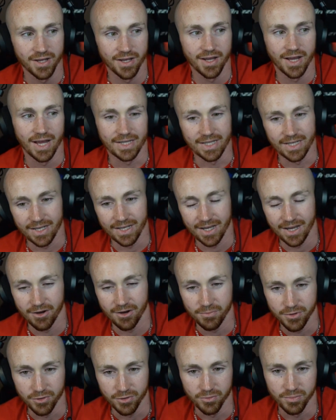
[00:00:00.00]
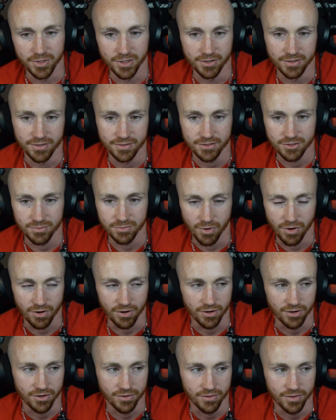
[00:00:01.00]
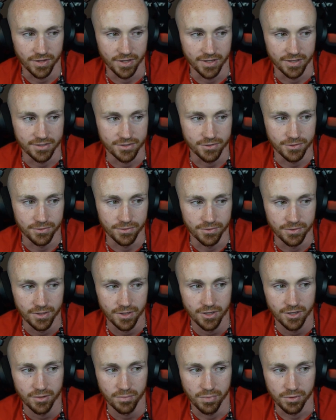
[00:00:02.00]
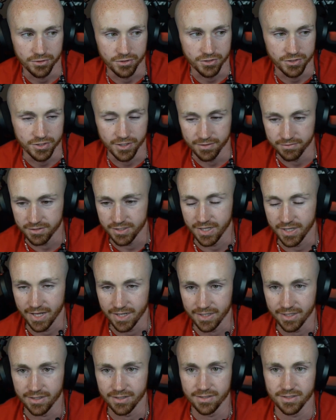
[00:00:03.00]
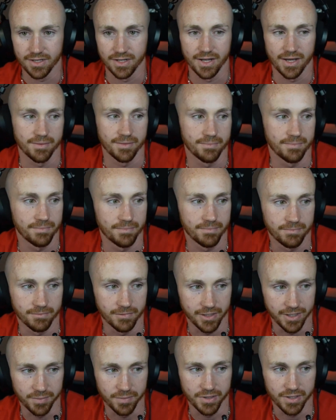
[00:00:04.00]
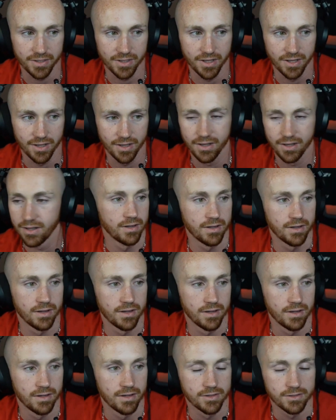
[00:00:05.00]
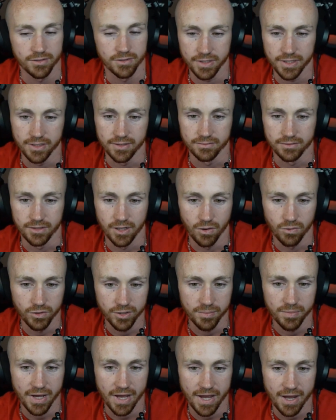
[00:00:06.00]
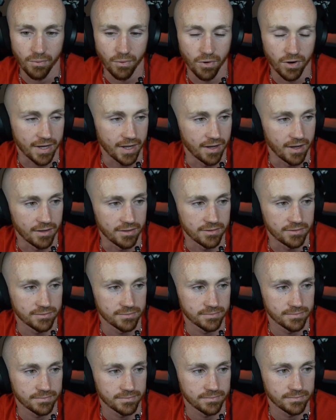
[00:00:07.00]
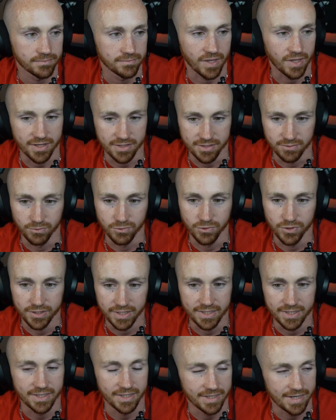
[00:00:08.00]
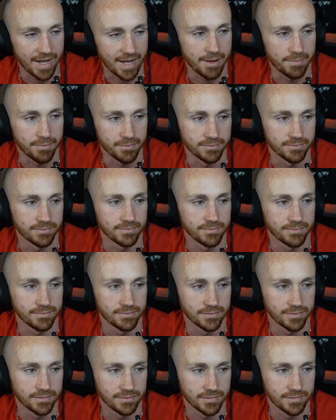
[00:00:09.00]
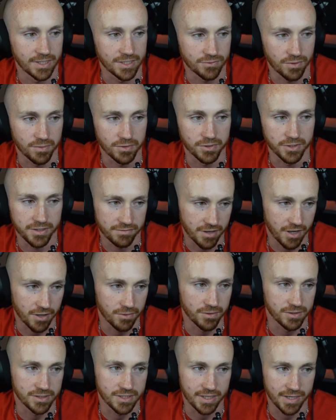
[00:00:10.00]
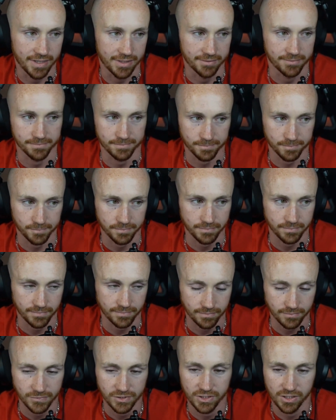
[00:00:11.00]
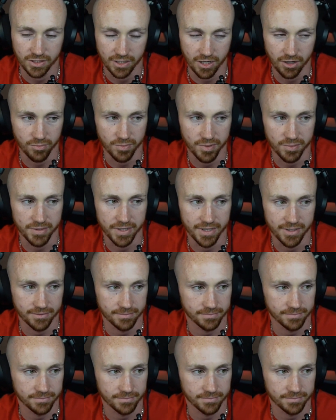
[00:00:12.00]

I hope you would be smarter than to push yourself to that limit. So yeah, the only bad workout is the one that didn't happen. That's what I'm gonna leave y'all with today. So y'all remember that.